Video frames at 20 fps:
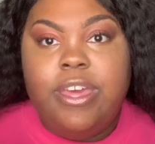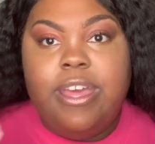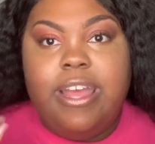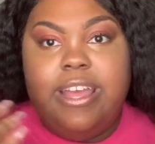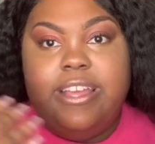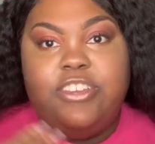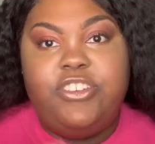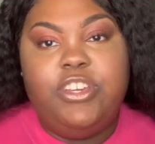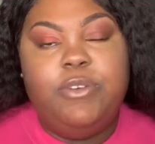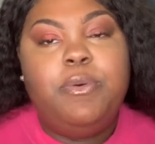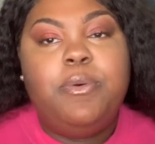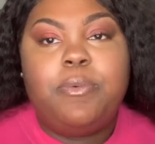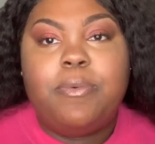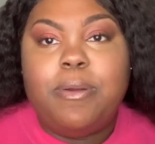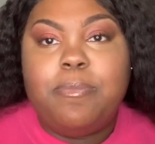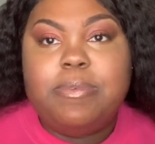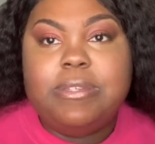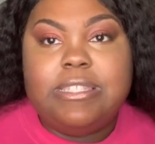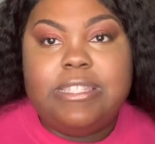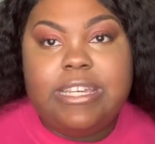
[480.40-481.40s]
and she would
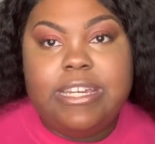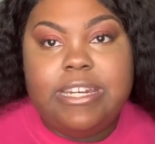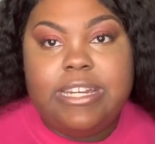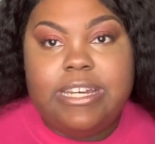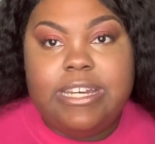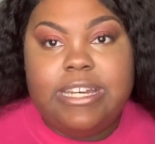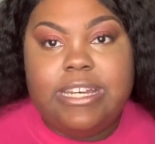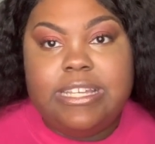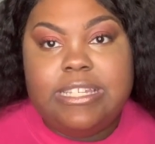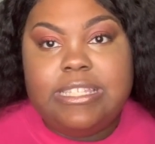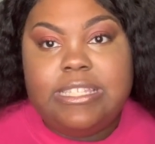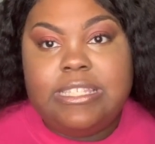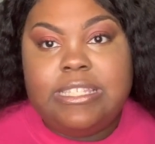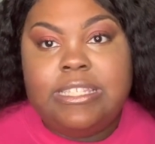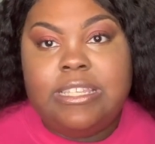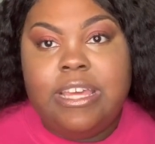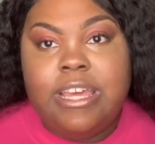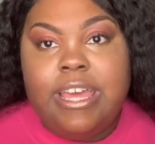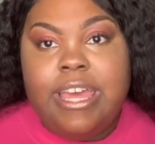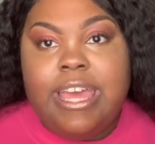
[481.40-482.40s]
represent us
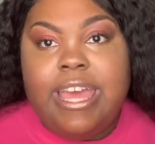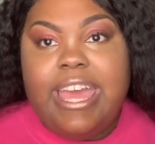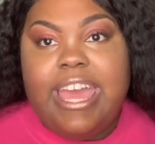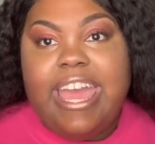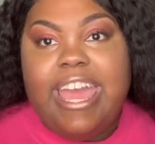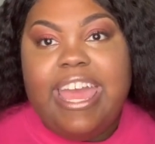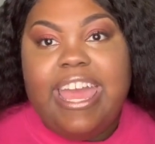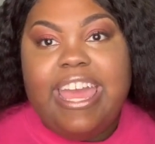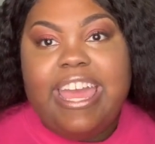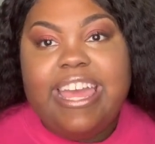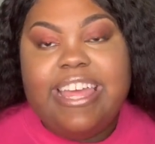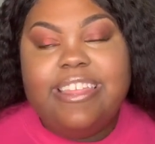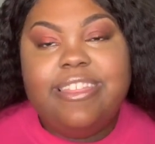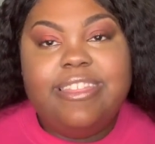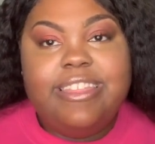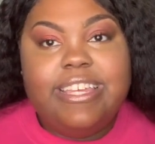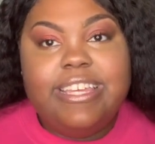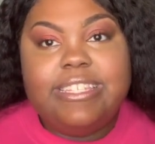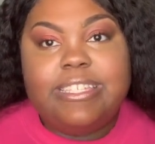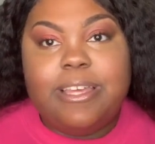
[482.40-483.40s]

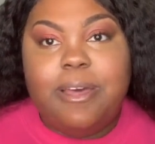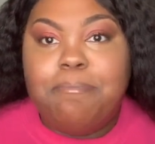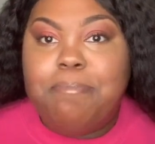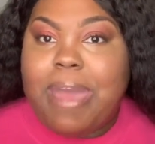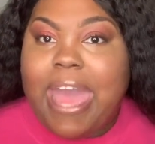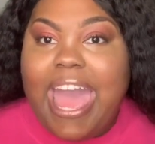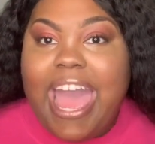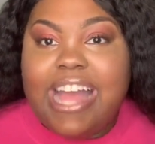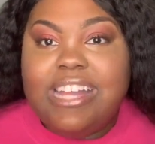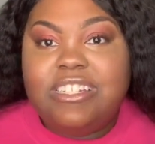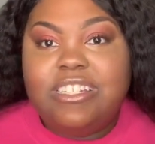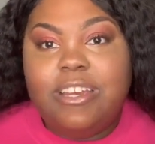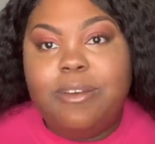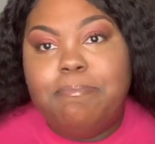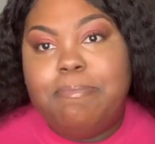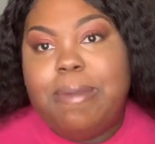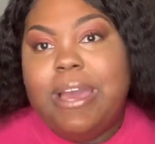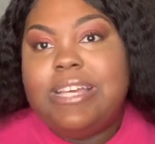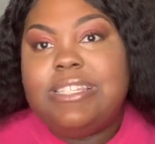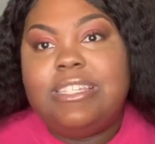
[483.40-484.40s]
in this
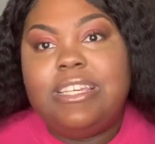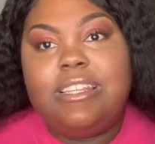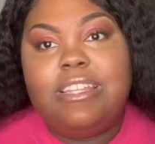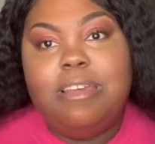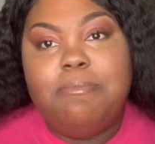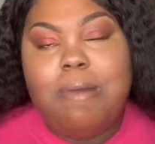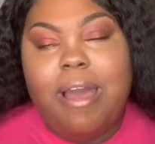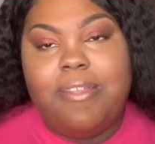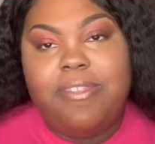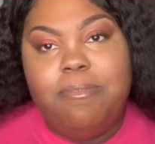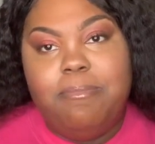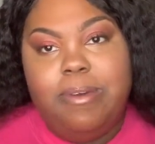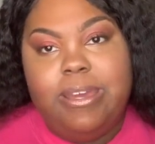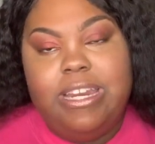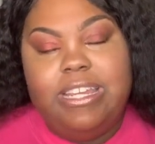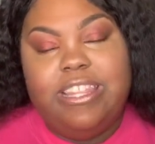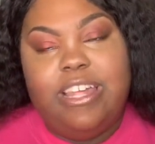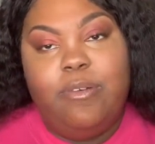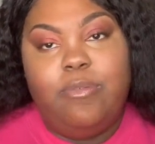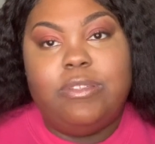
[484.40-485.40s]
pageant, basically by the
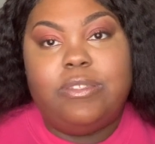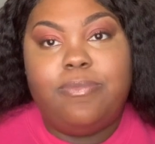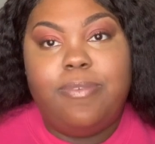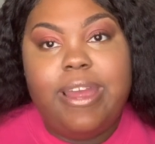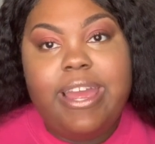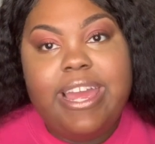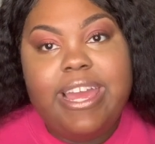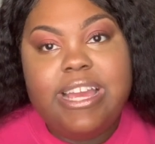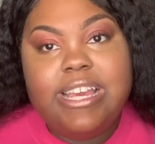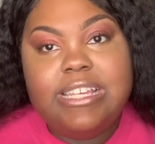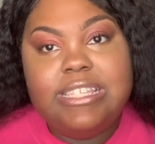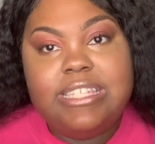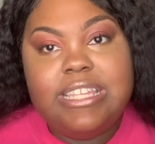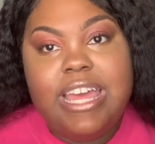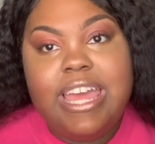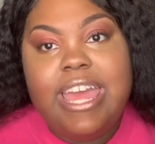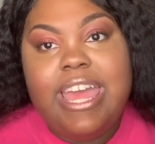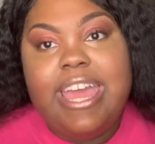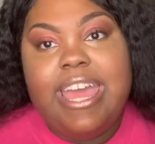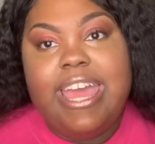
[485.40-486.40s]
money that was raised.
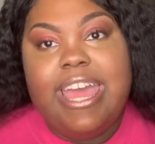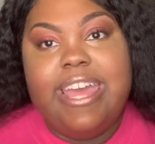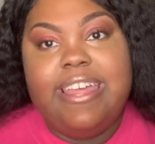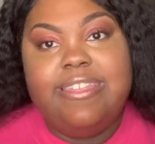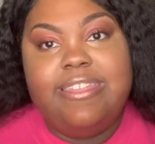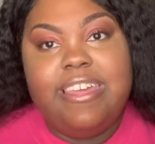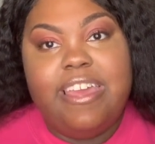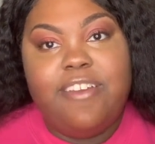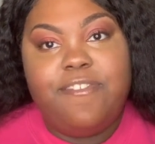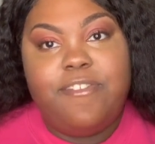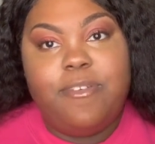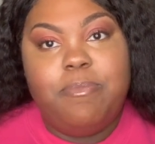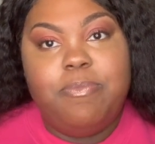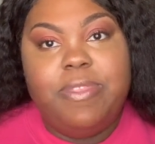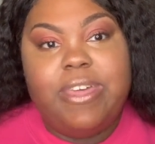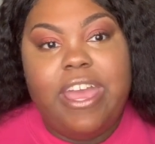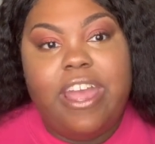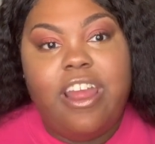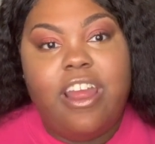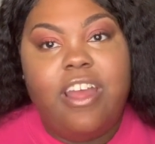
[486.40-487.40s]
And then from
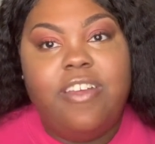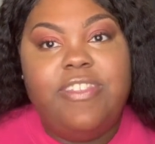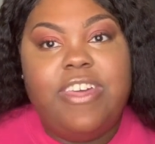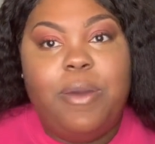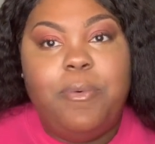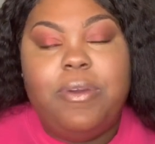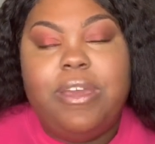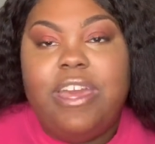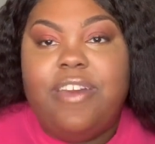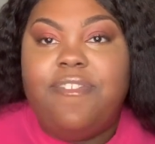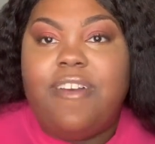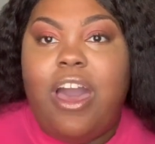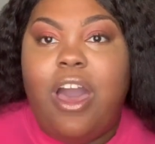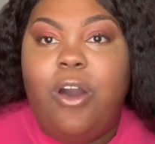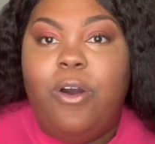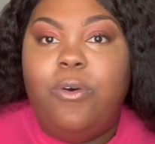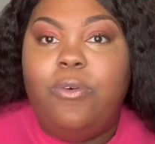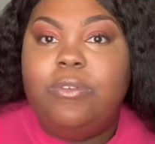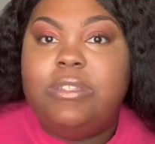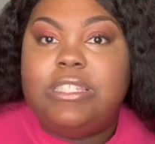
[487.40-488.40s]
there, they would give
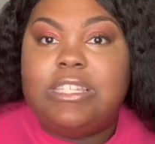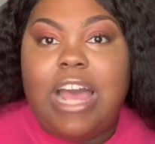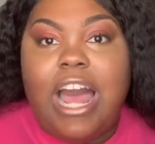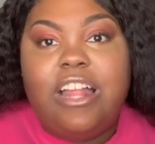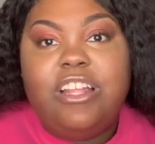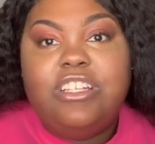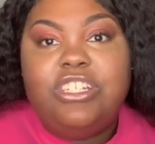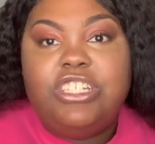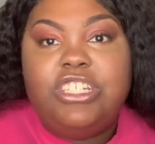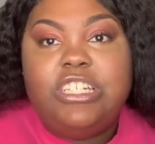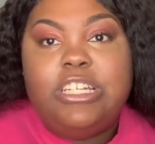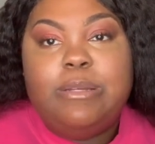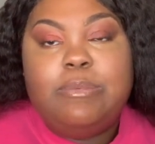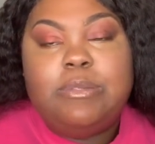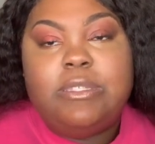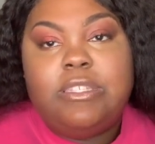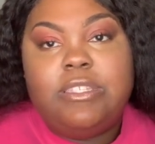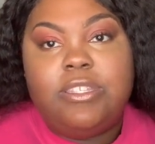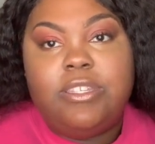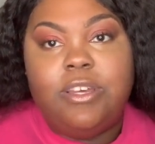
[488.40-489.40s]
out
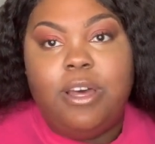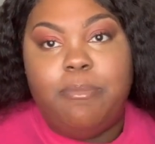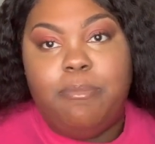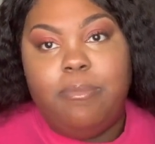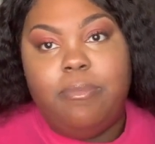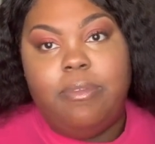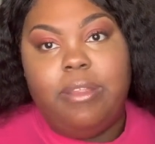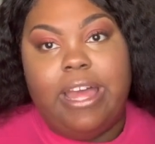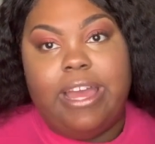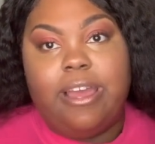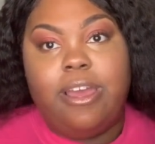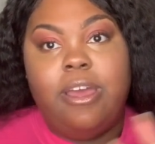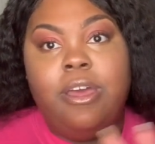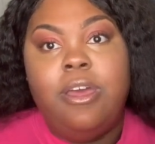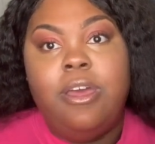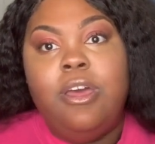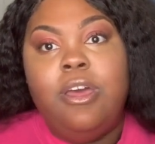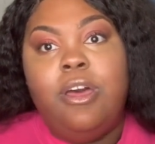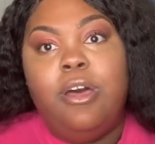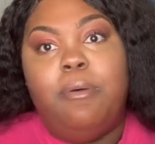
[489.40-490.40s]
scholarships to like
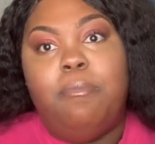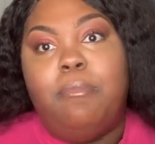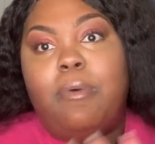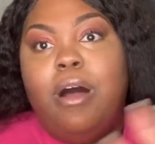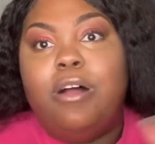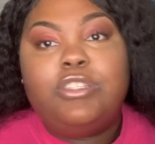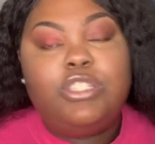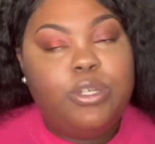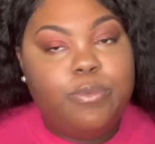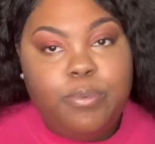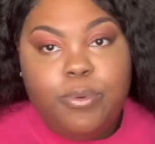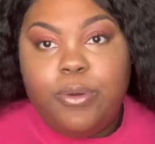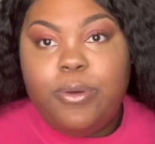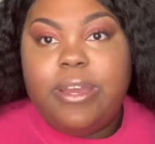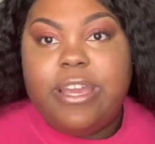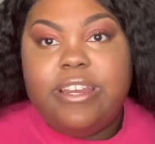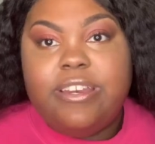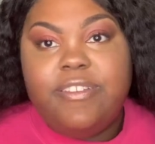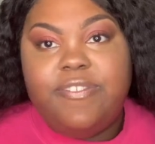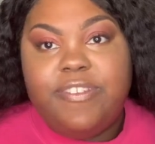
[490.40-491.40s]
multiple
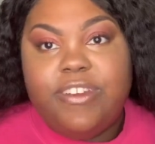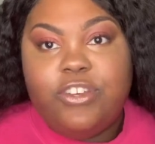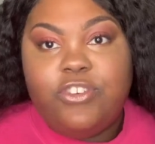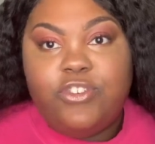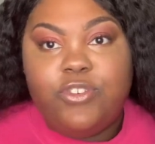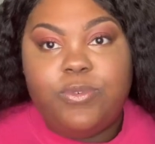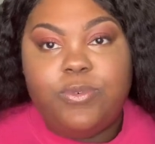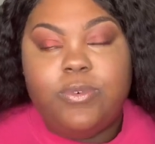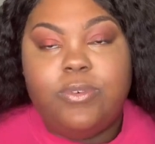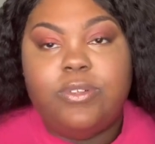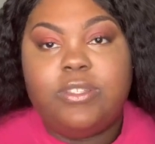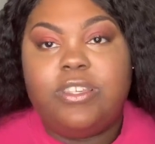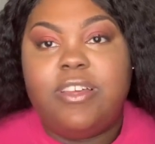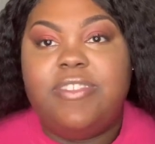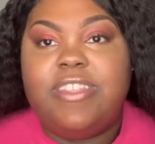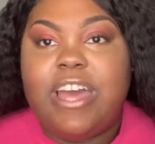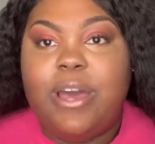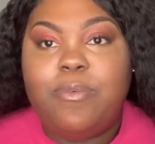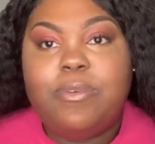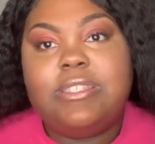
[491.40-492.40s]
individuals. So
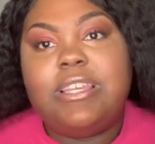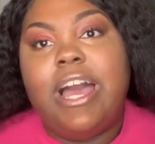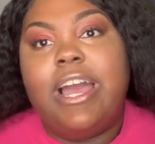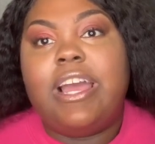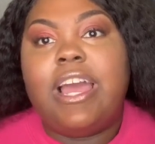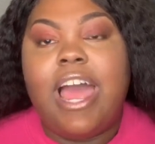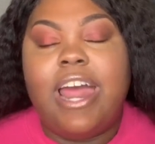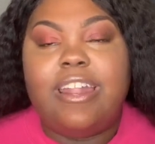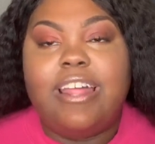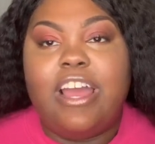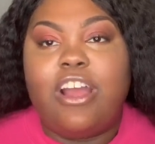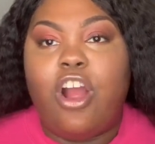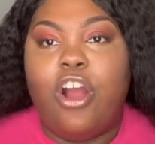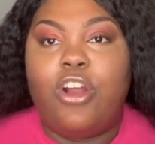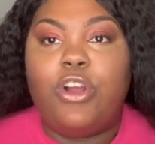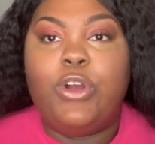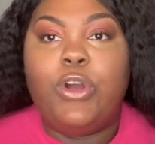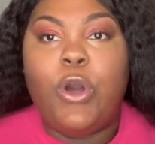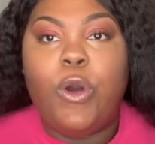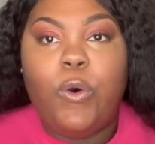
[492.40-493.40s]
that was like kind of like
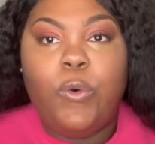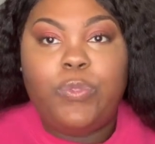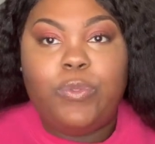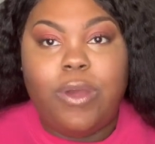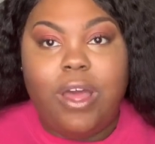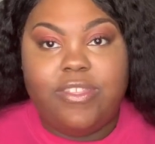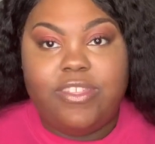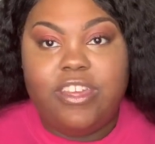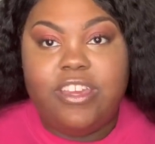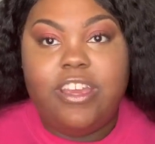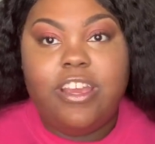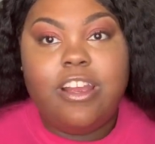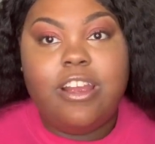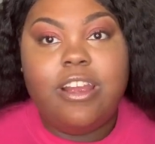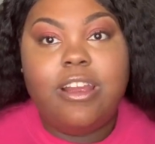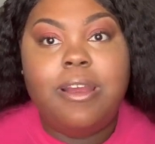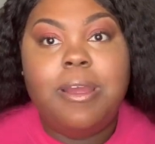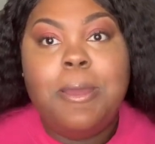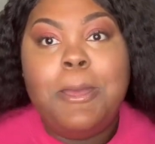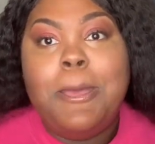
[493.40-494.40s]
our goal throughout the
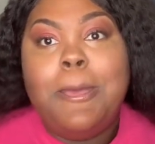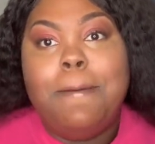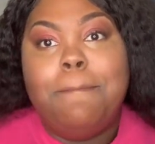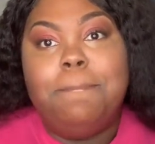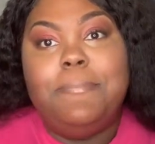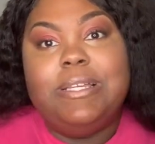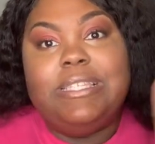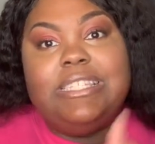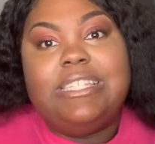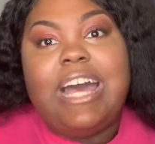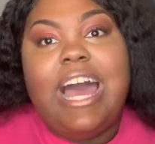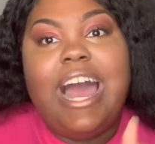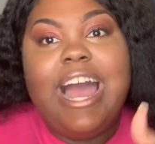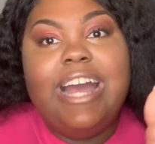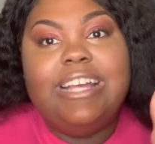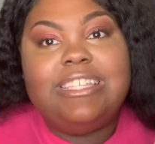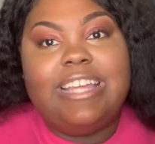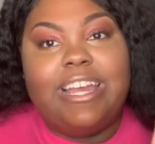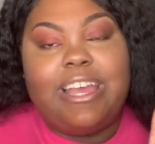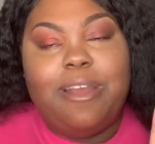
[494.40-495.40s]
year,
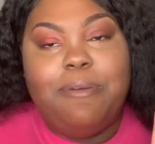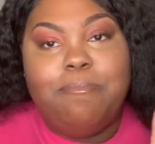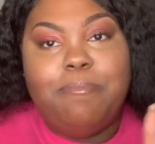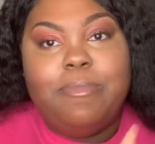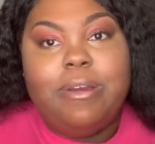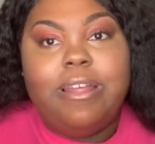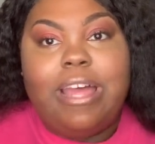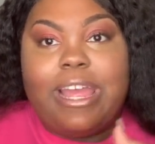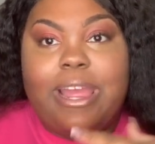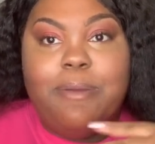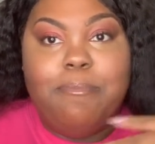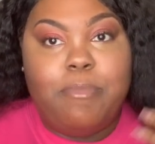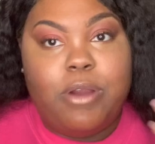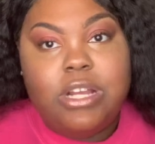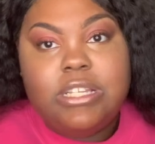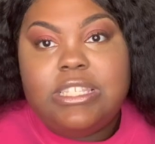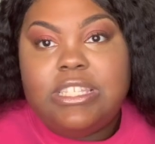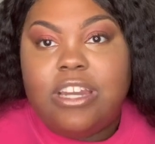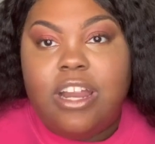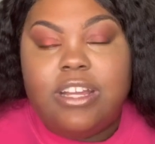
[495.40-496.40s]
besides like
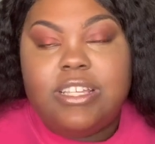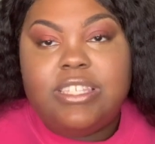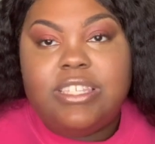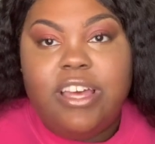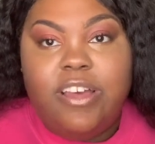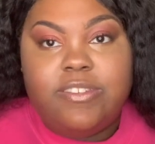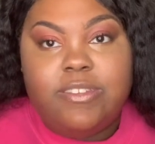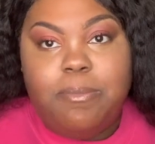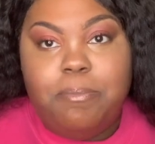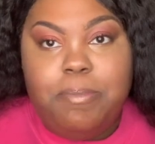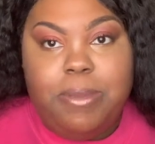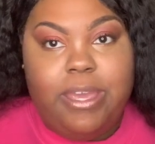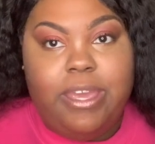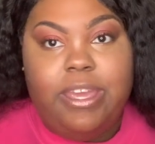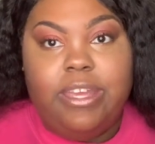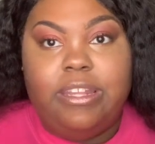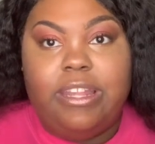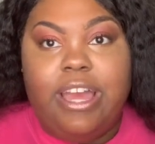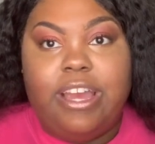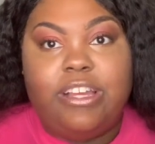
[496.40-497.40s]
immersing ourselves and
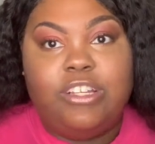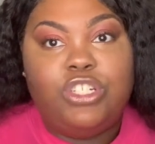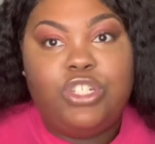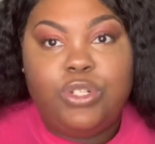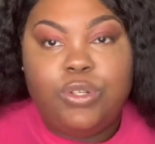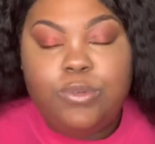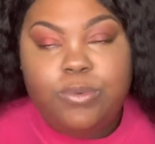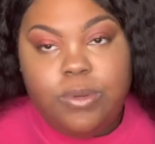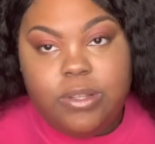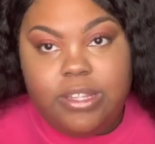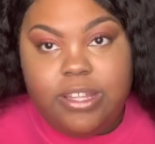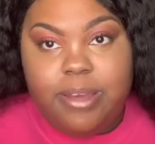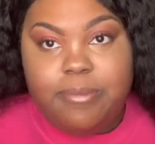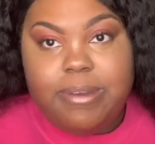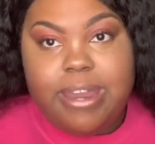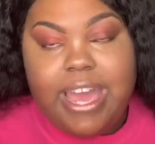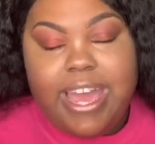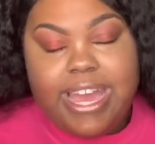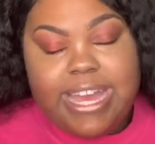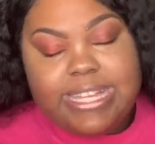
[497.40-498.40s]
being like true
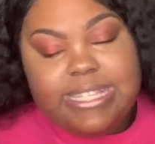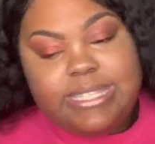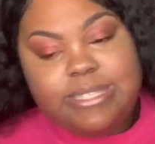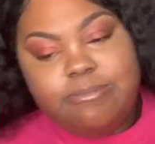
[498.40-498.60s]
alumni.